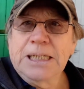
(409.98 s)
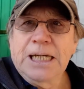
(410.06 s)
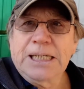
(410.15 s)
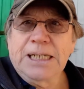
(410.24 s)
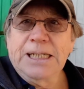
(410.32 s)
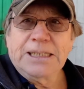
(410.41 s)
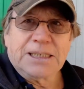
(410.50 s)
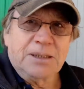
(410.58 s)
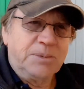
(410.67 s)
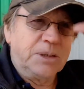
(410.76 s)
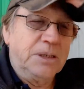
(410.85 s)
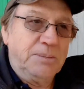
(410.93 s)
again
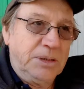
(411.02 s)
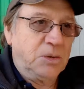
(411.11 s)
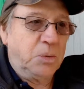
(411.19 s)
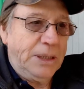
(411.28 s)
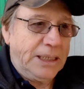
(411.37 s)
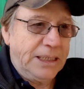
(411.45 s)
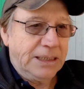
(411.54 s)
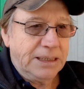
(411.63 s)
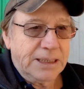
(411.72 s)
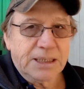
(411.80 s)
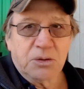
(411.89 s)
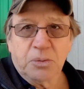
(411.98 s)
sometime this week,
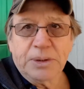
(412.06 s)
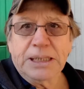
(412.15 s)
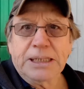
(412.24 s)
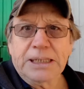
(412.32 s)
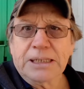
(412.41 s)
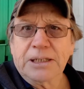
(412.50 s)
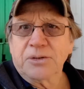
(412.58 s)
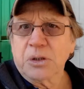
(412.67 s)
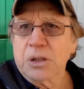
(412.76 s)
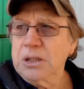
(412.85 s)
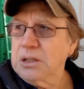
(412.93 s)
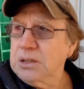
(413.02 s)
and we'll be getting another
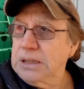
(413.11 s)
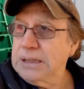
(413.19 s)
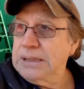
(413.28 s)
load,